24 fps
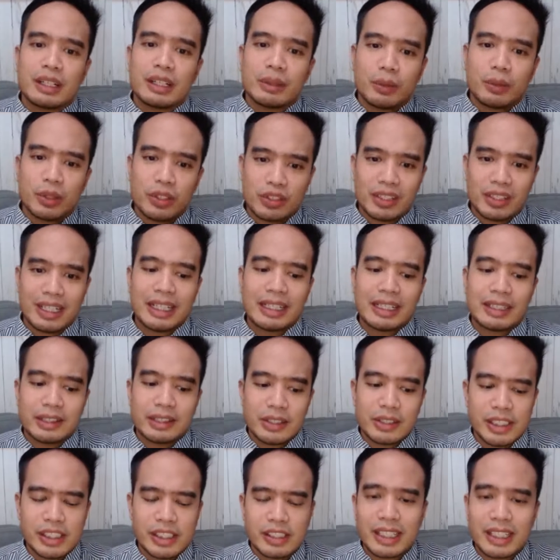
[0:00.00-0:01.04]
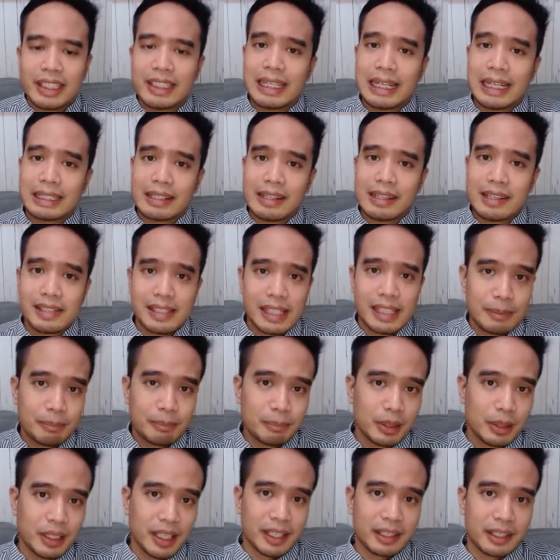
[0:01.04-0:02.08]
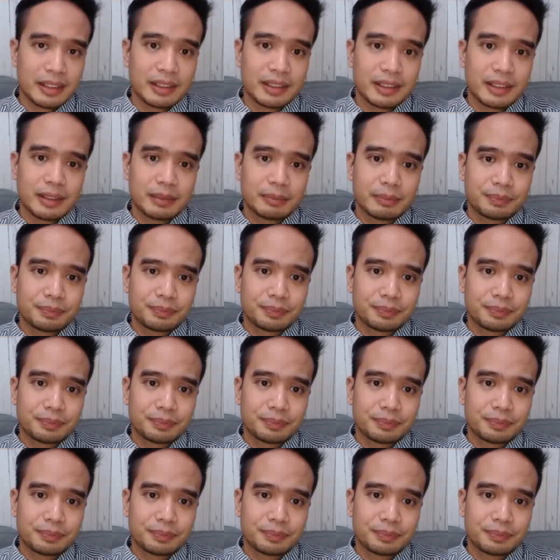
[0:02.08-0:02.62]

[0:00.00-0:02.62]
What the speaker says: We're just trying to get to the same place.